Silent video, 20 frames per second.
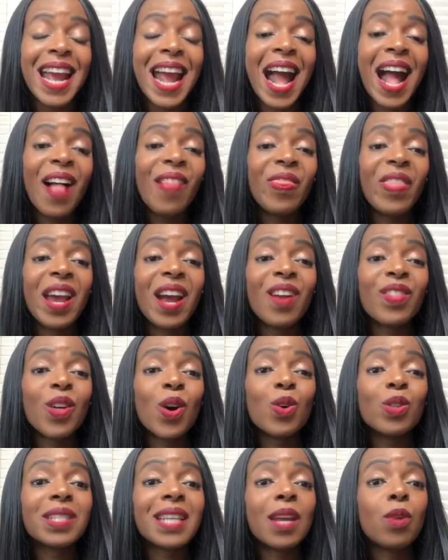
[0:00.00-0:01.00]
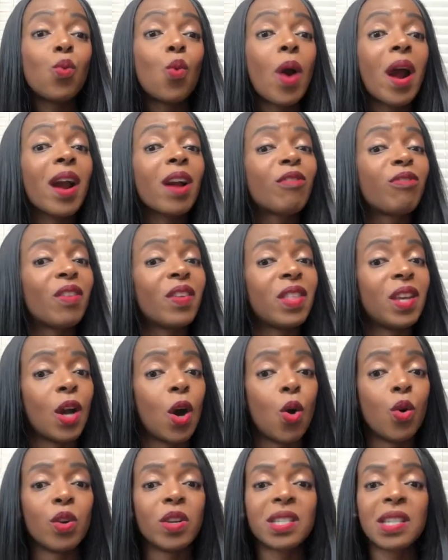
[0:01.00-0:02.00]
And they're those that work for the
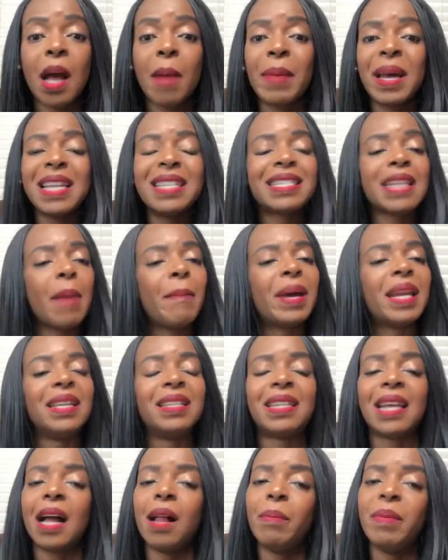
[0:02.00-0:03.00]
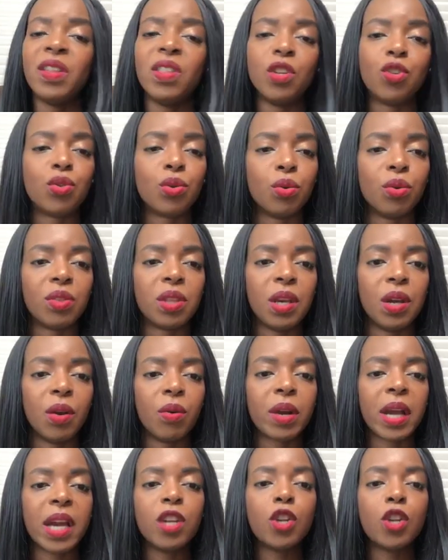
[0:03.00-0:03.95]
owners. Somebody tell me the truth here, okay?